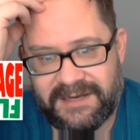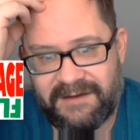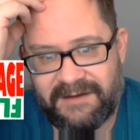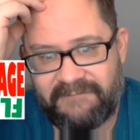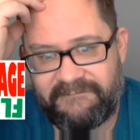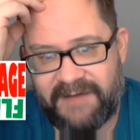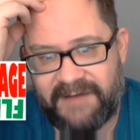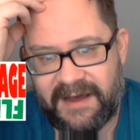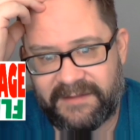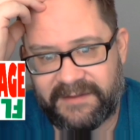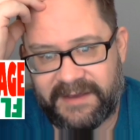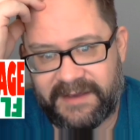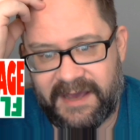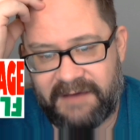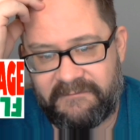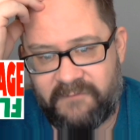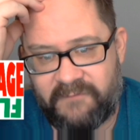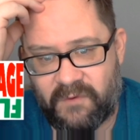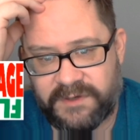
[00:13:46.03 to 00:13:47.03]
Finally
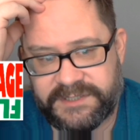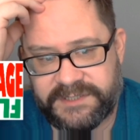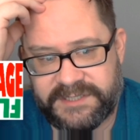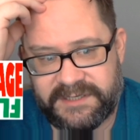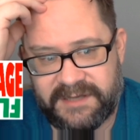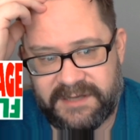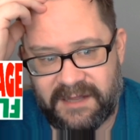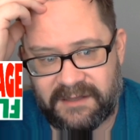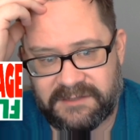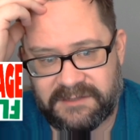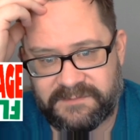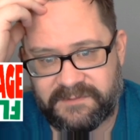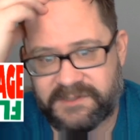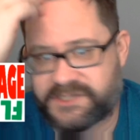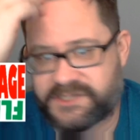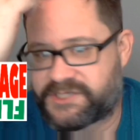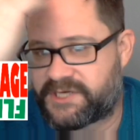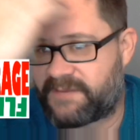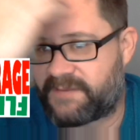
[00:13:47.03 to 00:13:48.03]
got $14
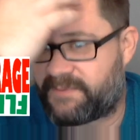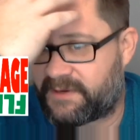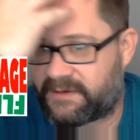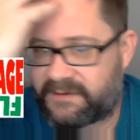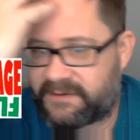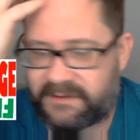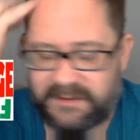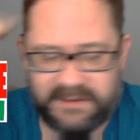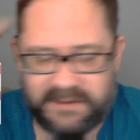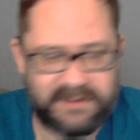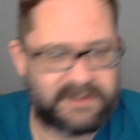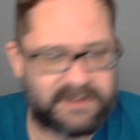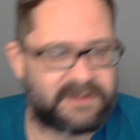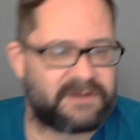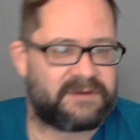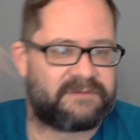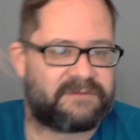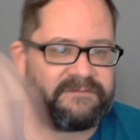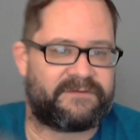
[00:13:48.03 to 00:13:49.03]
plus shipping
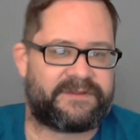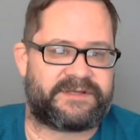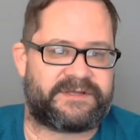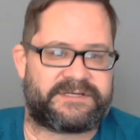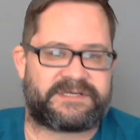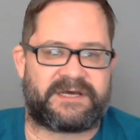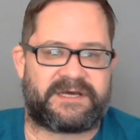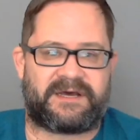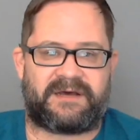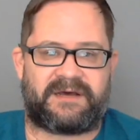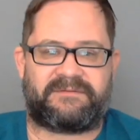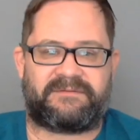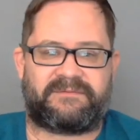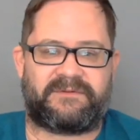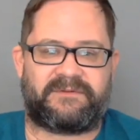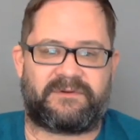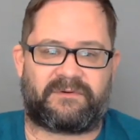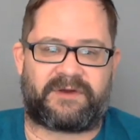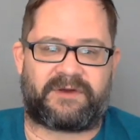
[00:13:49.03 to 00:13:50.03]
for these
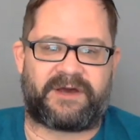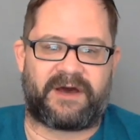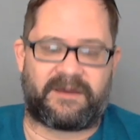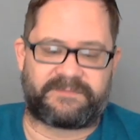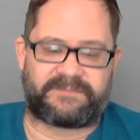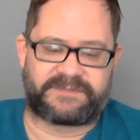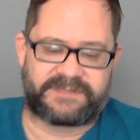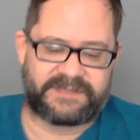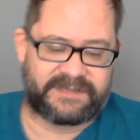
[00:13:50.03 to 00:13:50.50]
little cups.